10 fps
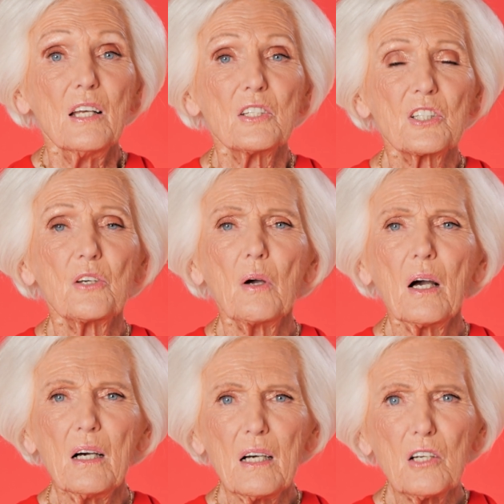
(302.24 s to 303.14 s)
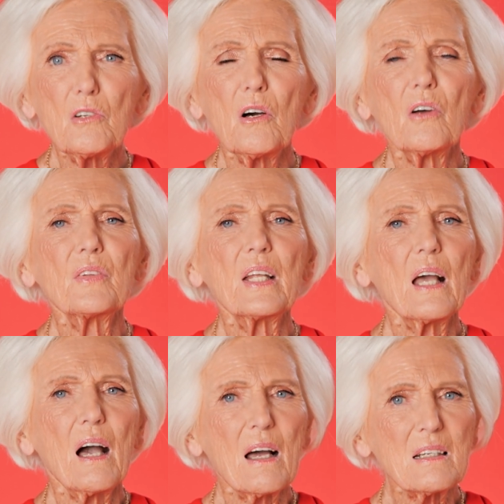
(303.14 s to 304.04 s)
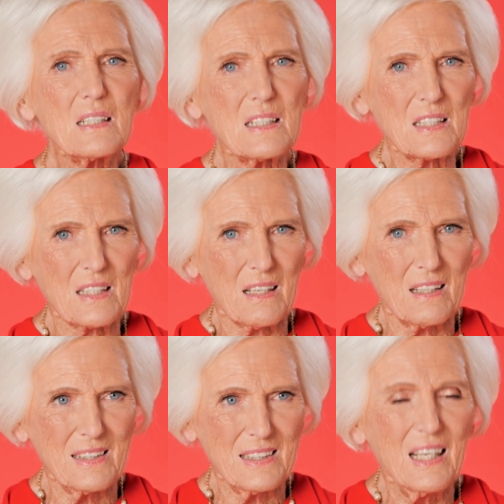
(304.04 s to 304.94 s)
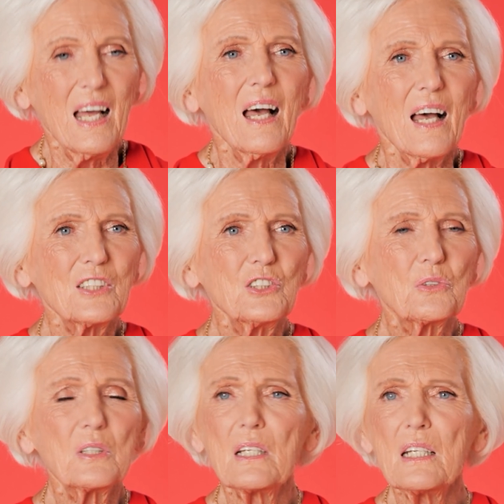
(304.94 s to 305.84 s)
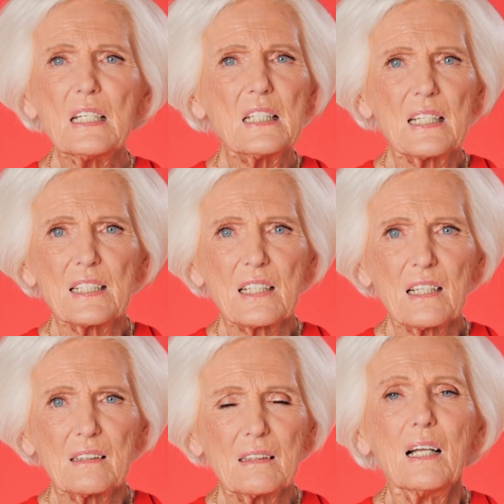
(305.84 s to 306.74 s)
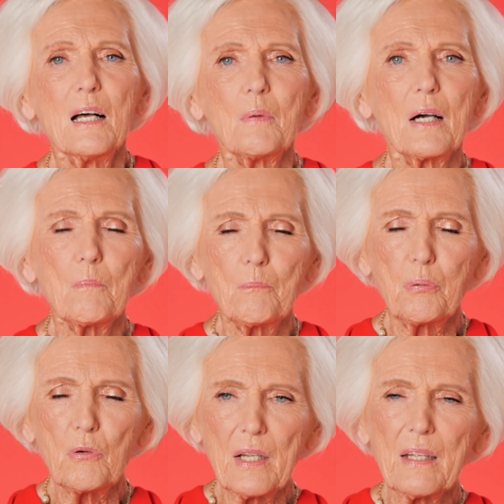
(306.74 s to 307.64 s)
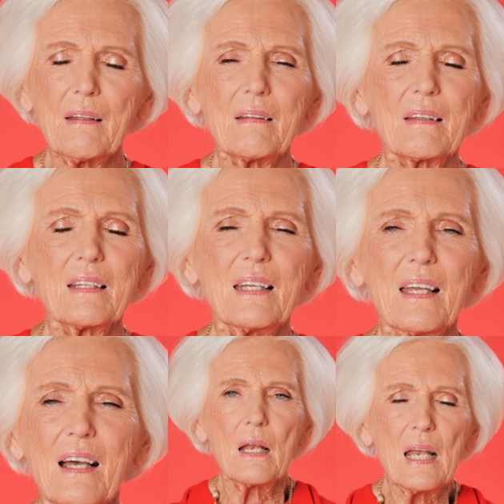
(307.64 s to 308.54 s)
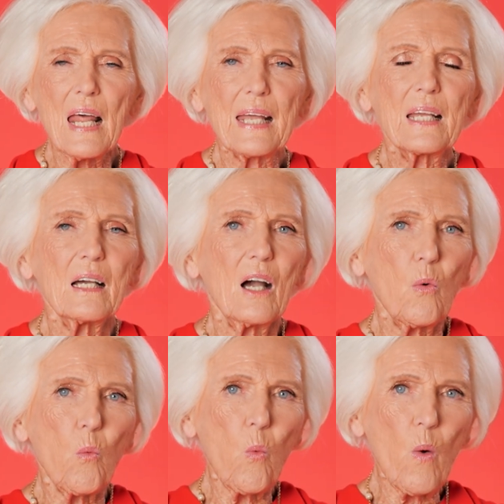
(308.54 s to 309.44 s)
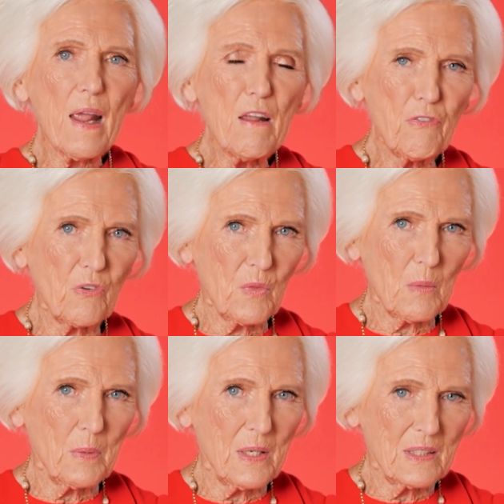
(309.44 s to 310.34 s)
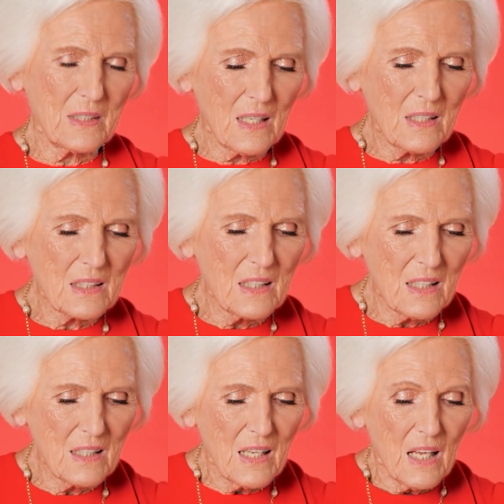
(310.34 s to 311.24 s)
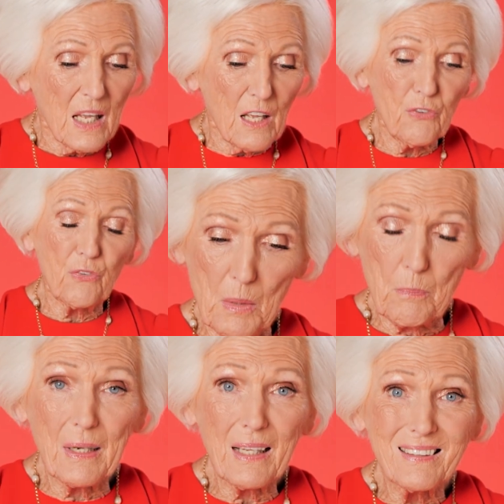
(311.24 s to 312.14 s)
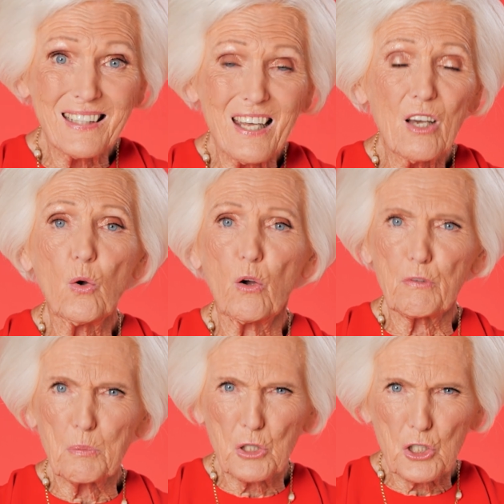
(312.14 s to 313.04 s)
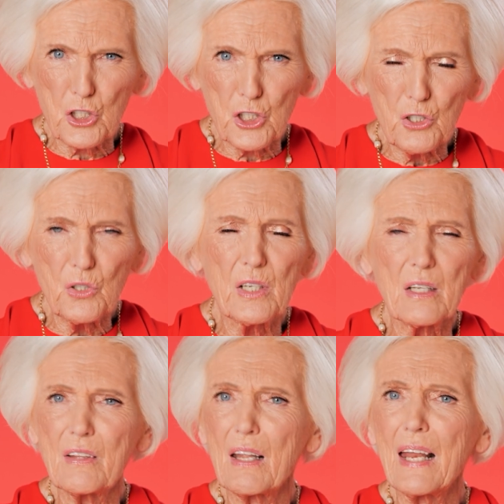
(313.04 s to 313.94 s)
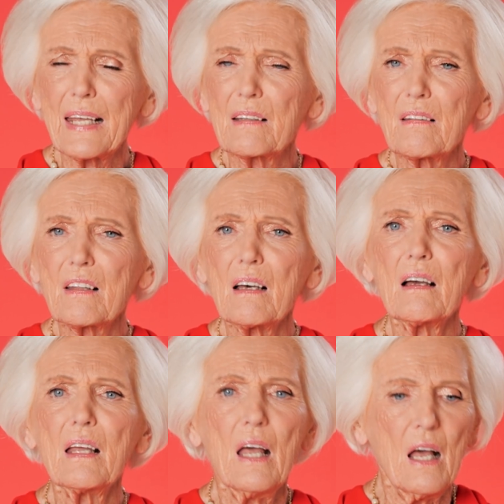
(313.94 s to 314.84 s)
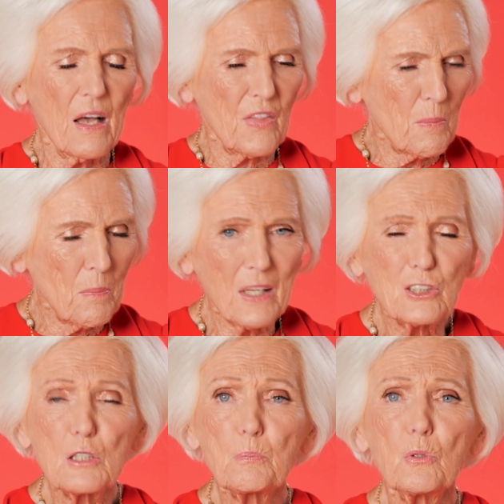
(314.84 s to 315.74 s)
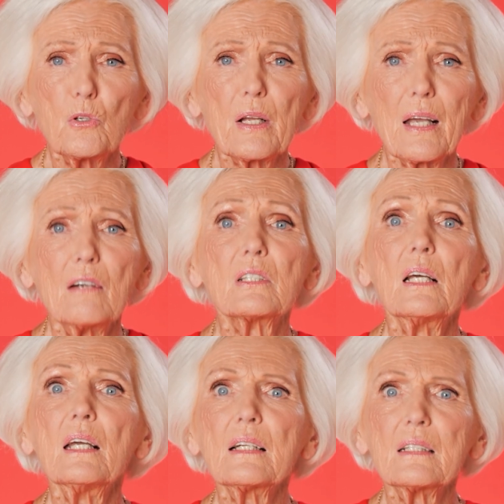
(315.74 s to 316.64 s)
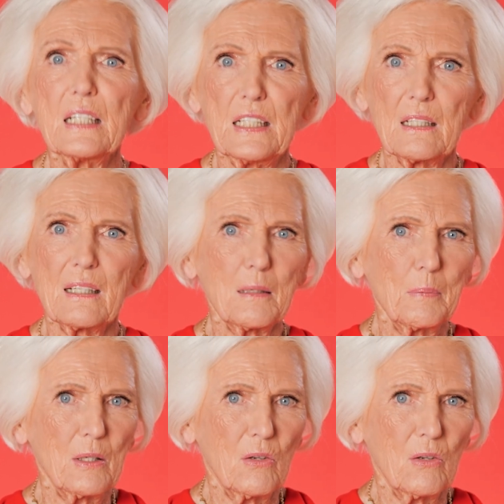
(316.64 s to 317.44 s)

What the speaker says: So err on the underside, and you can easily tell by pulling the leg away from the bird, and if the blood there, or you've got a skewer in the leg and thigh, the blood is pouring out, it'll need a little bit